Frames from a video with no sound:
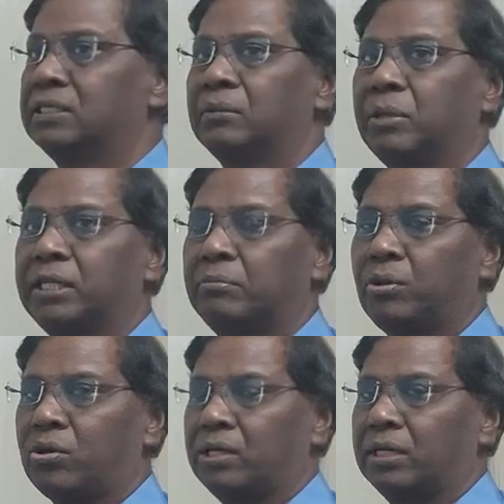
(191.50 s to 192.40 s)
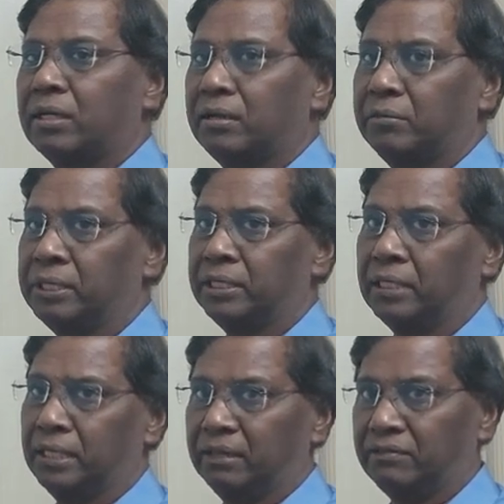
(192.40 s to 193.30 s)
is the money blocked in raw
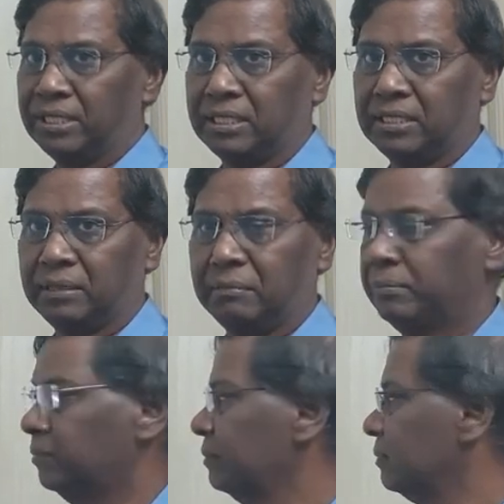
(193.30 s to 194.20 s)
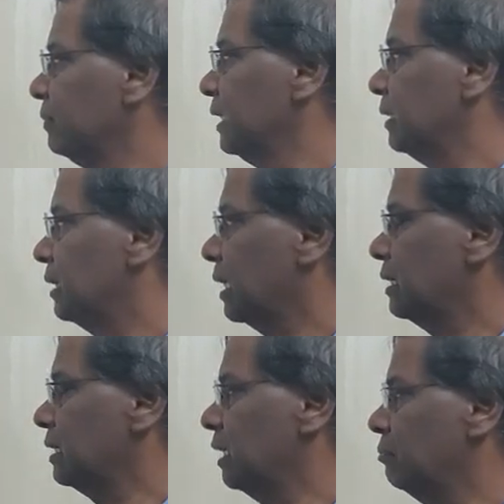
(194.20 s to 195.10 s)
material. First step.
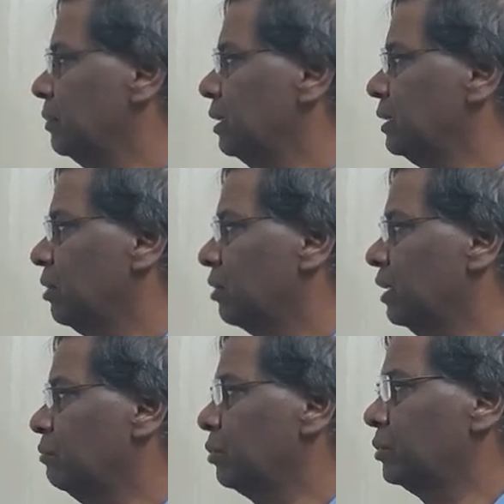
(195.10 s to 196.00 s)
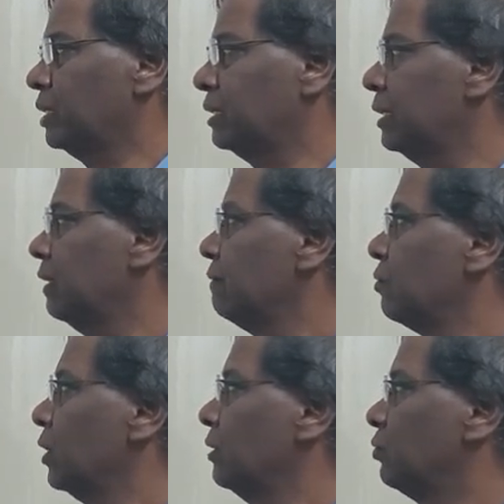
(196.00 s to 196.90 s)
Second step, stock in process.
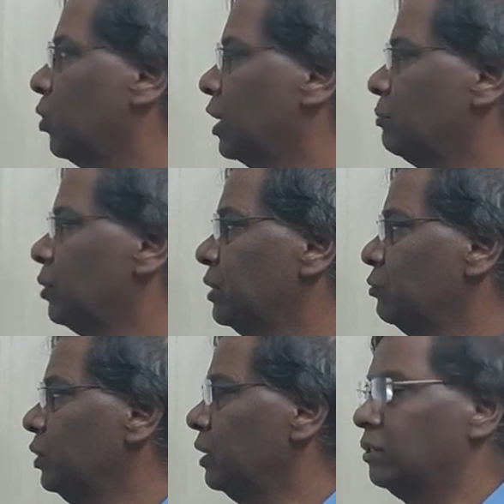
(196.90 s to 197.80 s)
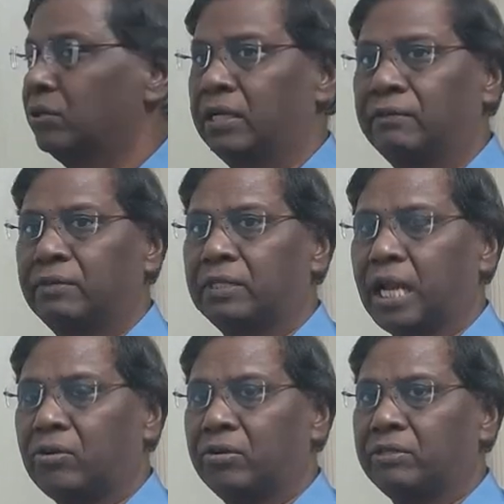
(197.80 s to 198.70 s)
For the stock in process, we have to
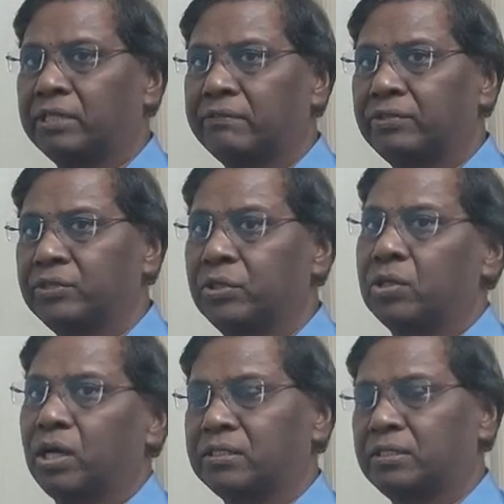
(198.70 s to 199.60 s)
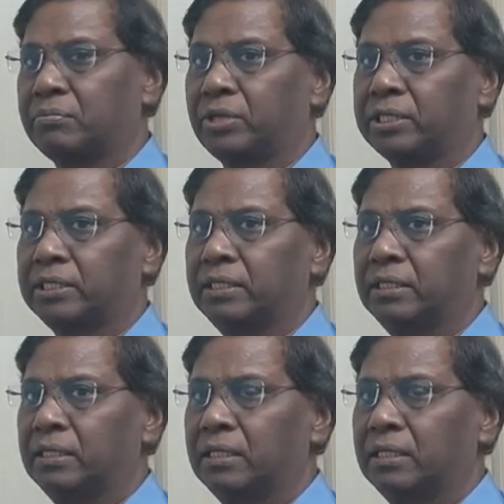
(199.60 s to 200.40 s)
calculate with reference to cost of production,